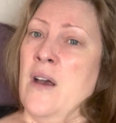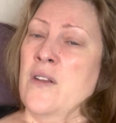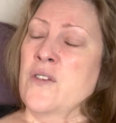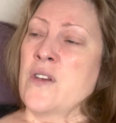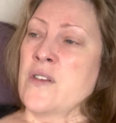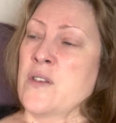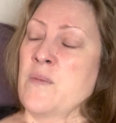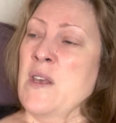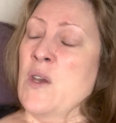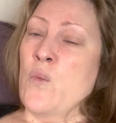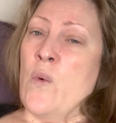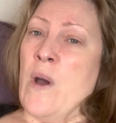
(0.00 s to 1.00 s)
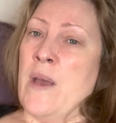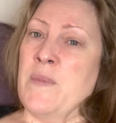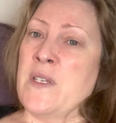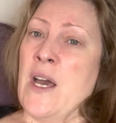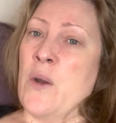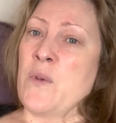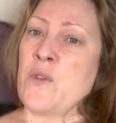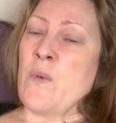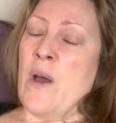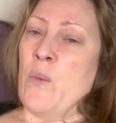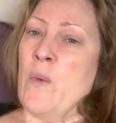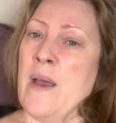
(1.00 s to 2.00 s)
Just being wiped down with
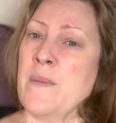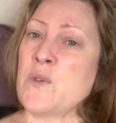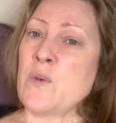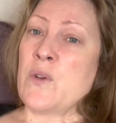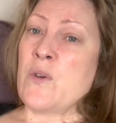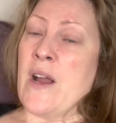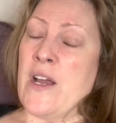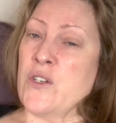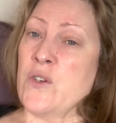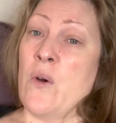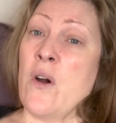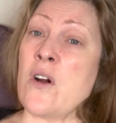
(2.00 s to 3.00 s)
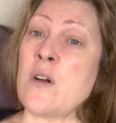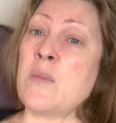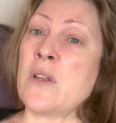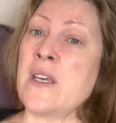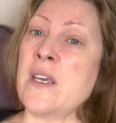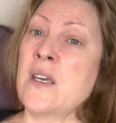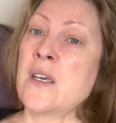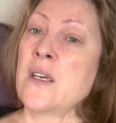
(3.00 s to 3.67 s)
wet wipes would crash you horribly.